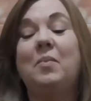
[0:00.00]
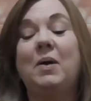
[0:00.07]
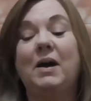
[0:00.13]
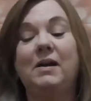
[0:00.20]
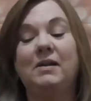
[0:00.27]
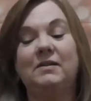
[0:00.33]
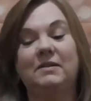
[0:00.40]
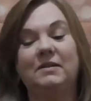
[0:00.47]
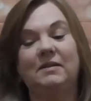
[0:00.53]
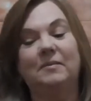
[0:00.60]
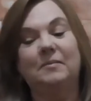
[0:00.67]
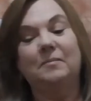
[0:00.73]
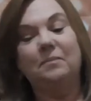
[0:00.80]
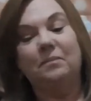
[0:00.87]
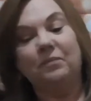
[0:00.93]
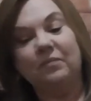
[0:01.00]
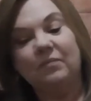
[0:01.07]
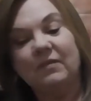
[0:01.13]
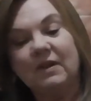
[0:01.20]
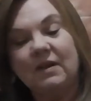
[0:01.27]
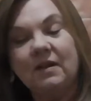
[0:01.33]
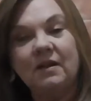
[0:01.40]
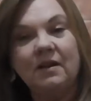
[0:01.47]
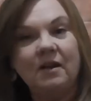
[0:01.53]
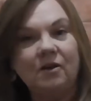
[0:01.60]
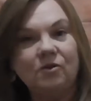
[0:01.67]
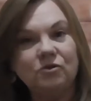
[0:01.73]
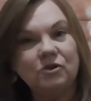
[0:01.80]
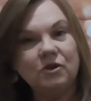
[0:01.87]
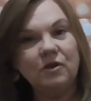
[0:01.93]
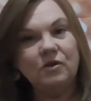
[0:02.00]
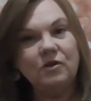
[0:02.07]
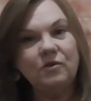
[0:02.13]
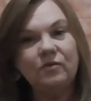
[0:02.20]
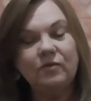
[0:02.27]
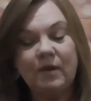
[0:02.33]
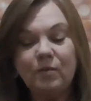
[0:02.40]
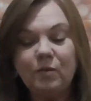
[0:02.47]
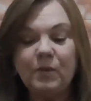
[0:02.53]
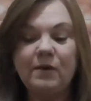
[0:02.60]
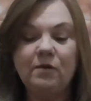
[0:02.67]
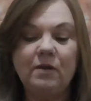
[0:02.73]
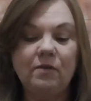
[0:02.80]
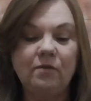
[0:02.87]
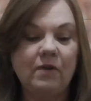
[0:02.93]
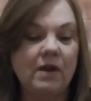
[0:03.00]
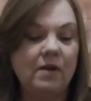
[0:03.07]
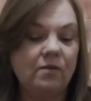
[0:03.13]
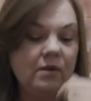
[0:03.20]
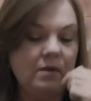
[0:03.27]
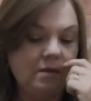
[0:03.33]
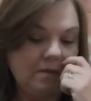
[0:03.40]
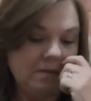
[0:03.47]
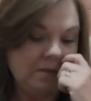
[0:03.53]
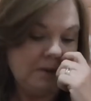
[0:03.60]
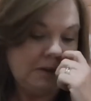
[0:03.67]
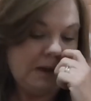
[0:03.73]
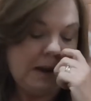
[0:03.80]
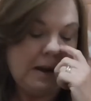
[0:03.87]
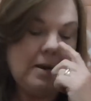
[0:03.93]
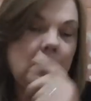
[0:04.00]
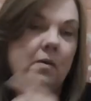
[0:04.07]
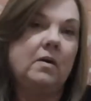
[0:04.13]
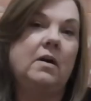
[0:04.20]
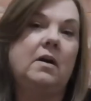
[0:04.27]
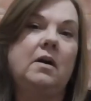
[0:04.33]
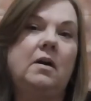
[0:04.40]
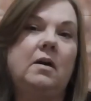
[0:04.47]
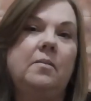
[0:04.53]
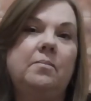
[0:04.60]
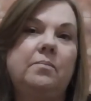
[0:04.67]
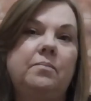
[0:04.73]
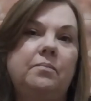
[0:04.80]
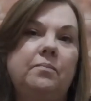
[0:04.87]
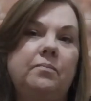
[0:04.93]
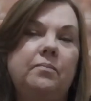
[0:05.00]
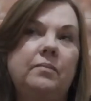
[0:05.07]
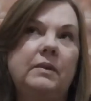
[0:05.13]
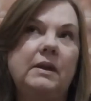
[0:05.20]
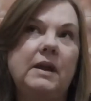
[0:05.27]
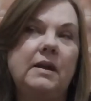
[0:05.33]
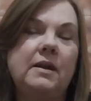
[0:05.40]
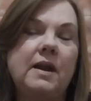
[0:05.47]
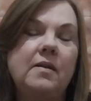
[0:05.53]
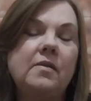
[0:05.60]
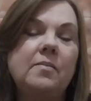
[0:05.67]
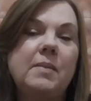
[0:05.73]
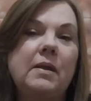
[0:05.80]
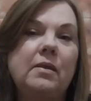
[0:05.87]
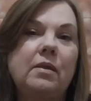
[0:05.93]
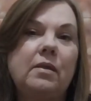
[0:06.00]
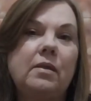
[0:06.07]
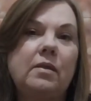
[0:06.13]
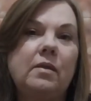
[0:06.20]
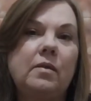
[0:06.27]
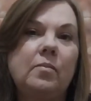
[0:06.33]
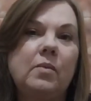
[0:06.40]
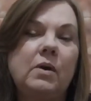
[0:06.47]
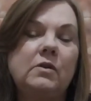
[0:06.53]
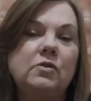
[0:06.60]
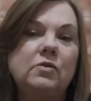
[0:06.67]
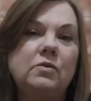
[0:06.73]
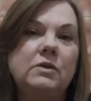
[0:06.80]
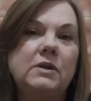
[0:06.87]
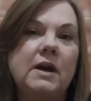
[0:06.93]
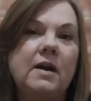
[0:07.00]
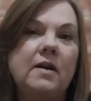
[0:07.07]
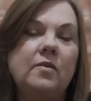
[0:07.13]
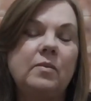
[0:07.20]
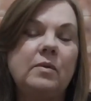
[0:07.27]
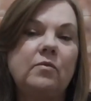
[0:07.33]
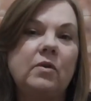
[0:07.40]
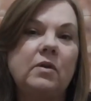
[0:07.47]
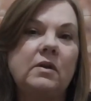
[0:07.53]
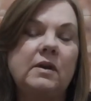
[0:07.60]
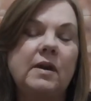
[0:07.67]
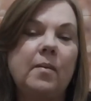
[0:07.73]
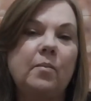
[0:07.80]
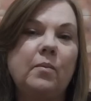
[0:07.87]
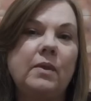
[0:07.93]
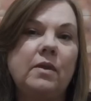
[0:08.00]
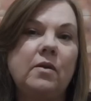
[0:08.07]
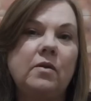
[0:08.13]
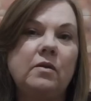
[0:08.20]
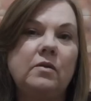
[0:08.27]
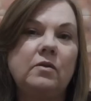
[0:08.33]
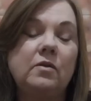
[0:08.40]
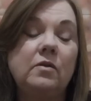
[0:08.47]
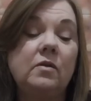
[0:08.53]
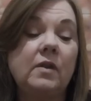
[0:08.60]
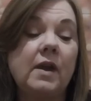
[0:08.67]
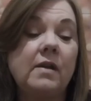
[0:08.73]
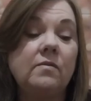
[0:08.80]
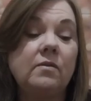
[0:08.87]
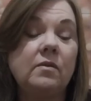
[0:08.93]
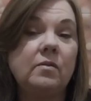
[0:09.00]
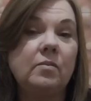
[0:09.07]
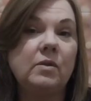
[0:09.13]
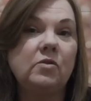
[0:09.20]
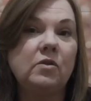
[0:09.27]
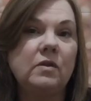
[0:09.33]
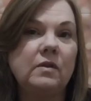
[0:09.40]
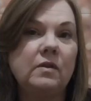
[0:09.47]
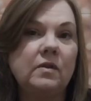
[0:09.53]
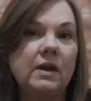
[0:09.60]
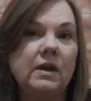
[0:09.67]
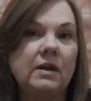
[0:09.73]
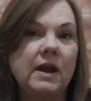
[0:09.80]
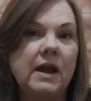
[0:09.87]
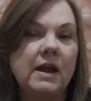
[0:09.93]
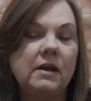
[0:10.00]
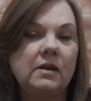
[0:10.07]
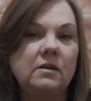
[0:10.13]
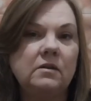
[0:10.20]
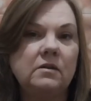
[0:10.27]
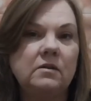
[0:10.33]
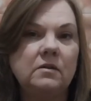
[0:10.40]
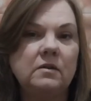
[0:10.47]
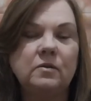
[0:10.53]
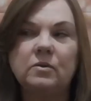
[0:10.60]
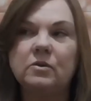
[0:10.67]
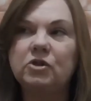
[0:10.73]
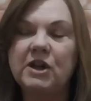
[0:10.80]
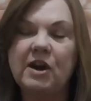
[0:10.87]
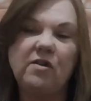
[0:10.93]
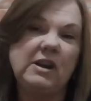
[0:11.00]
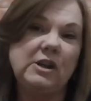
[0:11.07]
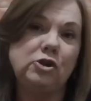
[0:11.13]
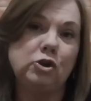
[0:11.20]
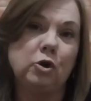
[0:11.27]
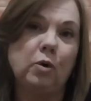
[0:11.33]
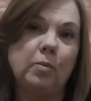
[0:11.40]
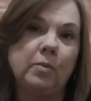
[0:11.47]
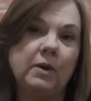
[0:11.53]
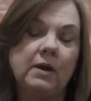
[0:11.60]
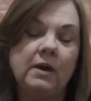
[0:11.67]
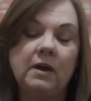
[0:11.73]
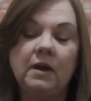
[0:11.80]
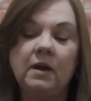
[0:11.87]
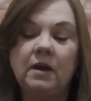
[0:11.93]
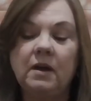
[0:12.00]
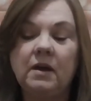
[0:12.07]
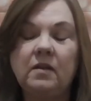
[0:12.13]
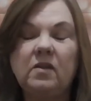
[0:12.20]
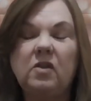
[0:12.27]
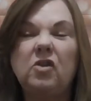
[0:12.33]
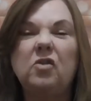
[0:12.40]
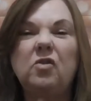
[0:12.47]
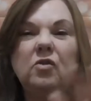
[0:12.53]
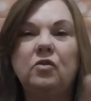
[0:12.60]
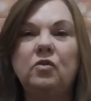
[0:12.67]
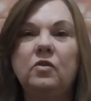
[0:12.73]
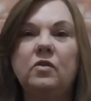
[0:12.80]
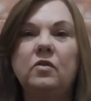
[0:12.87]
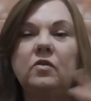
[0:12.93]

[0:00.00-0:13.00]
But I'll show you February's favourites. Now, um, yeah, last month my daughter asked me if I could come with her to Savers, which is a second-hand sort of charity shop. It's huge.